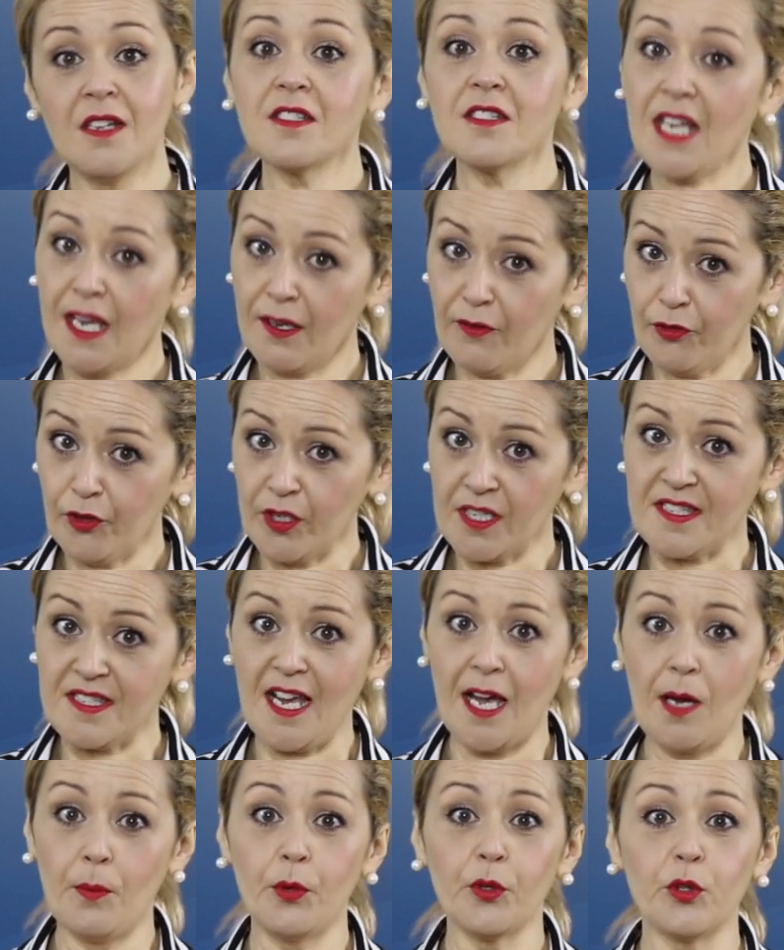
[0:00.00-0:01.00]
Take, for
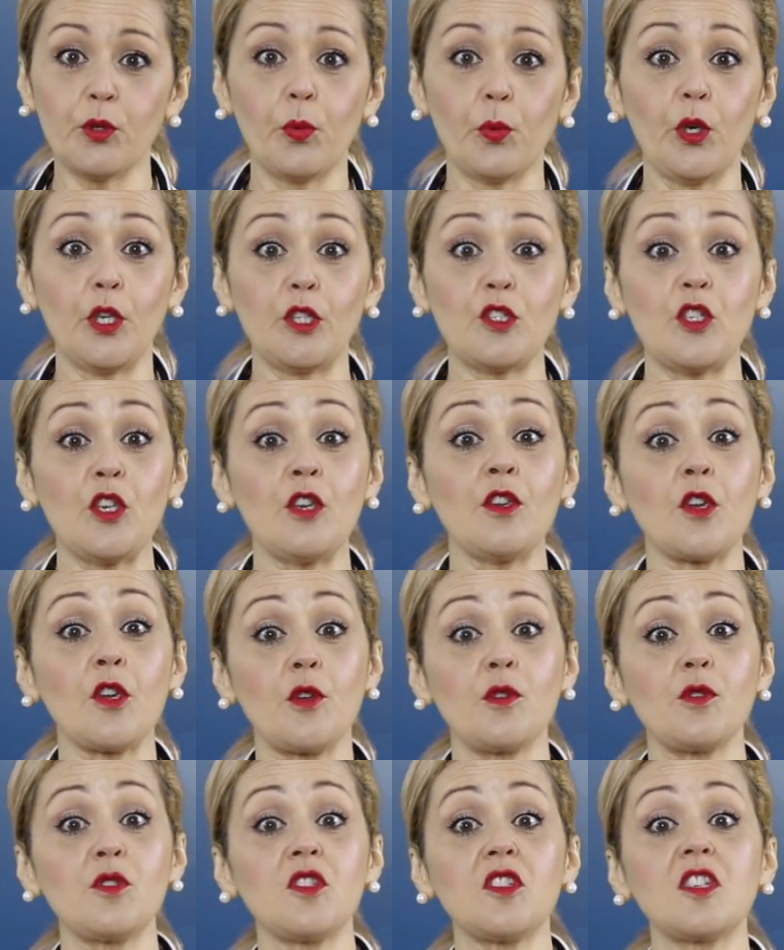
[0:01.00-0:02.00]
example, the words you
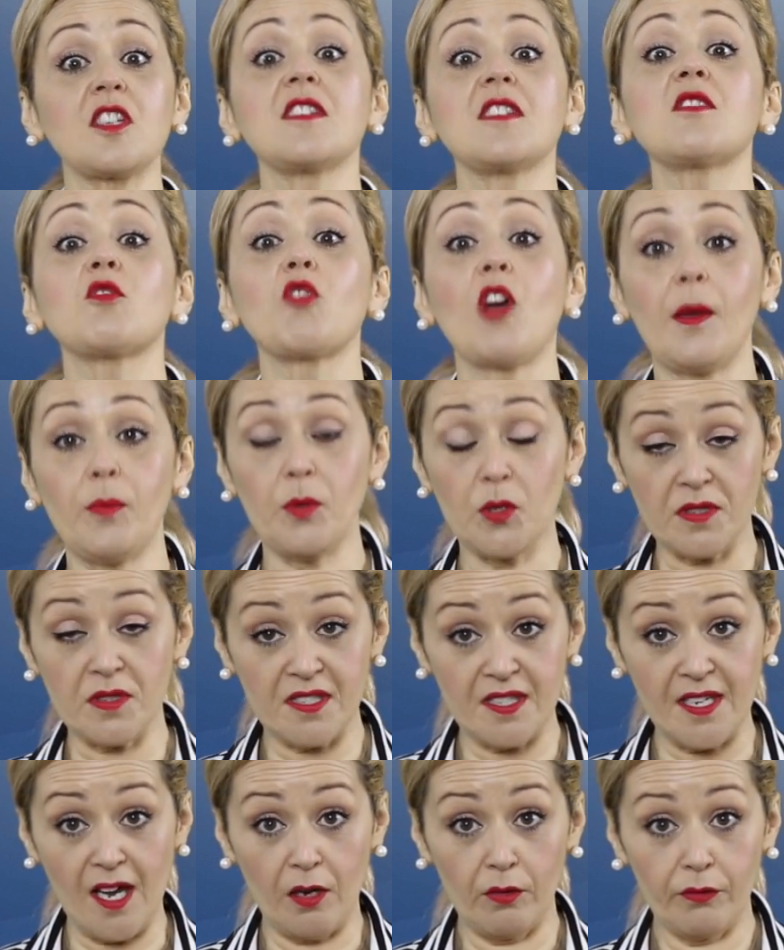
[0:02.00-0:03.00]
use to describe
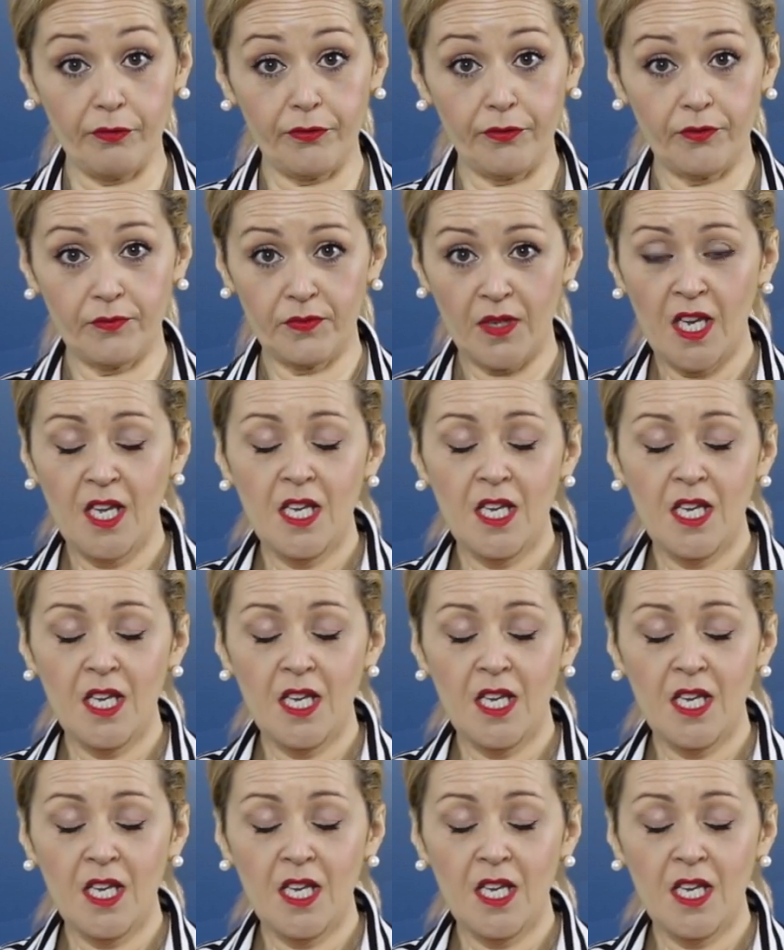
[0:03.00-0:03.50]
yourself.